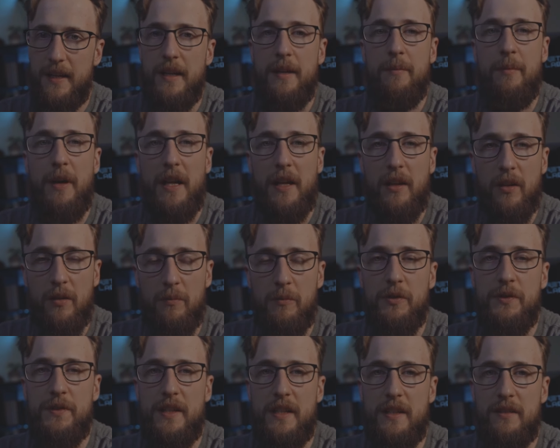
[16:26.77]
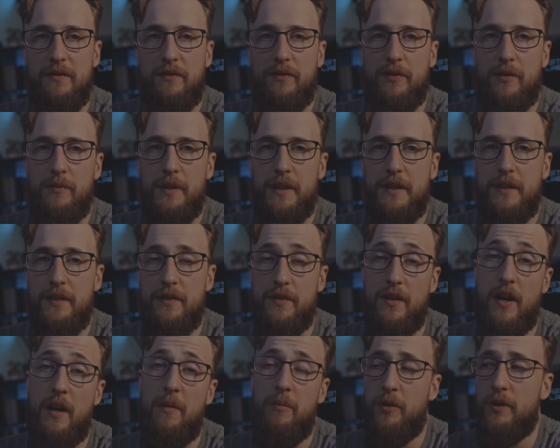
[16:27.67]
It made a lot more sense from a
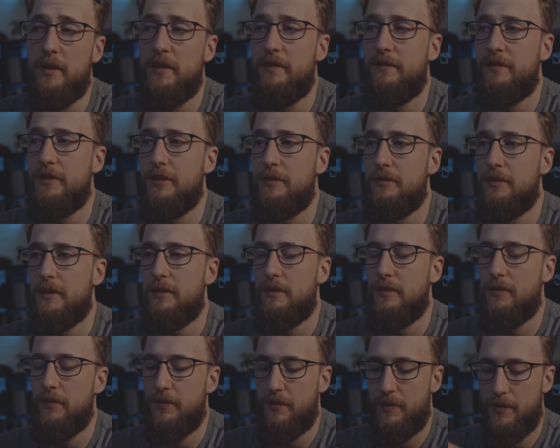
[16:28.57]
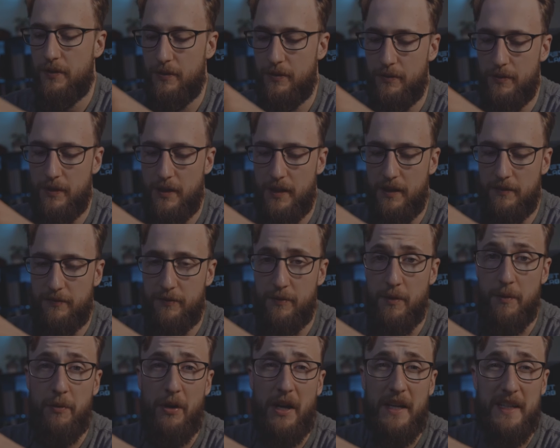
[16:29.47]
design point of view, and also from
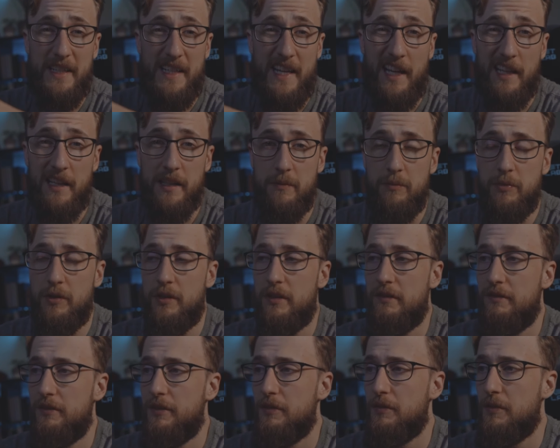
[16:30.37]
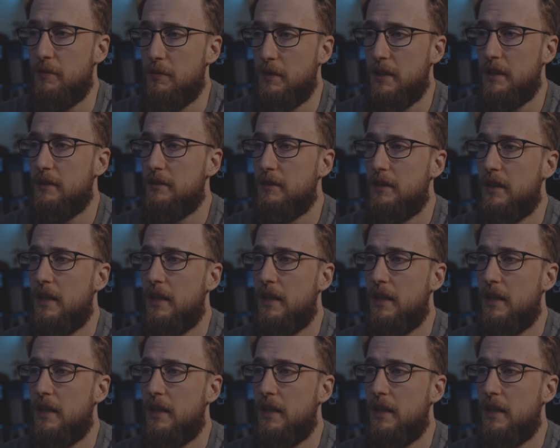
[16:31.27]
a practicality point of view as well.